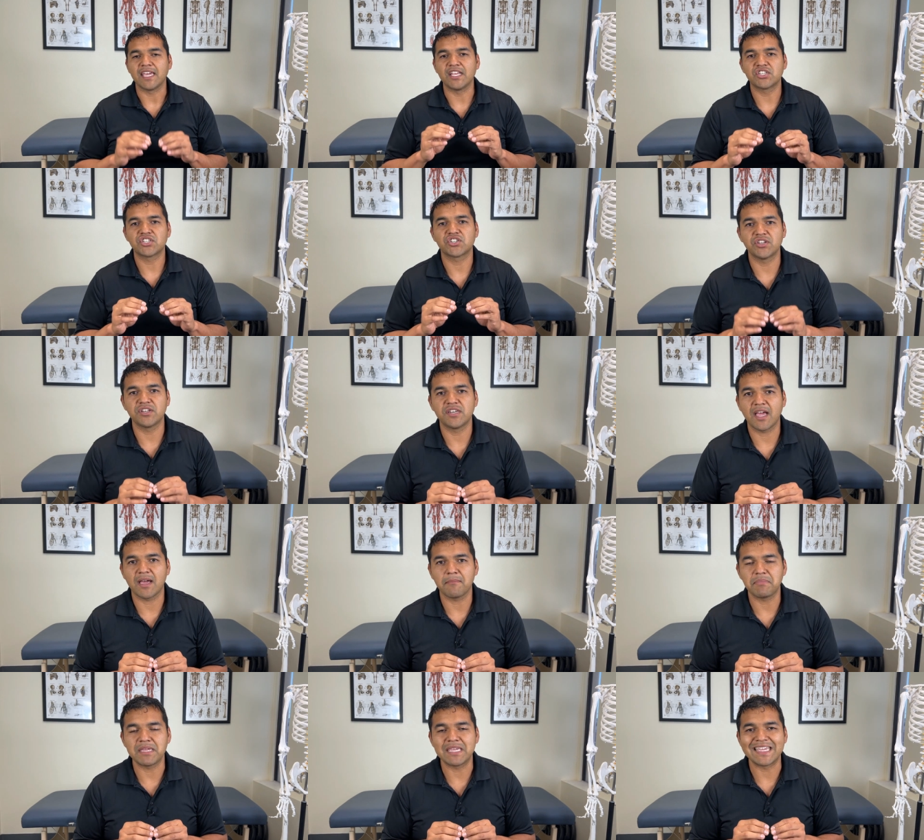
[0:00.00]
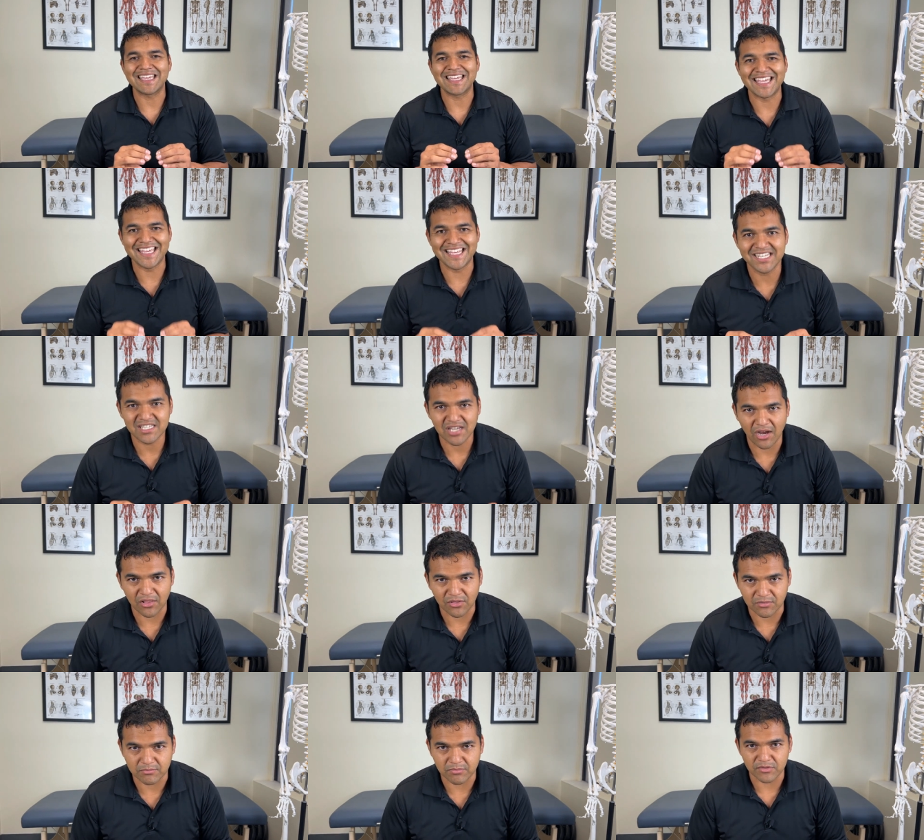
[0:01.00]
It should not be
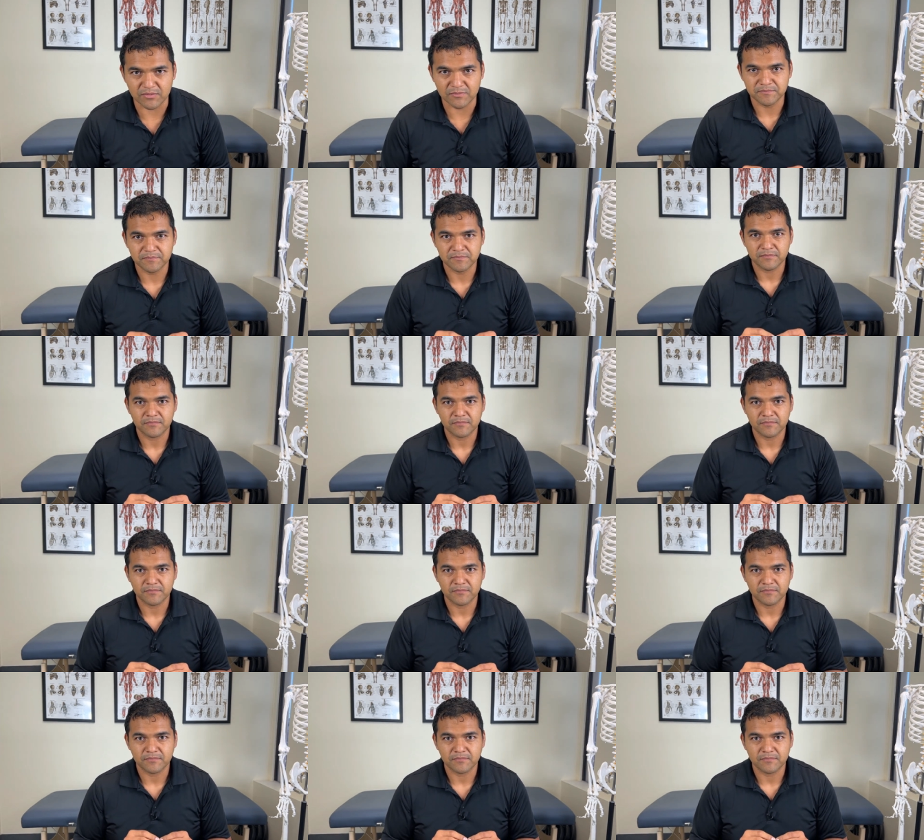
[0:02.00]
intolerable.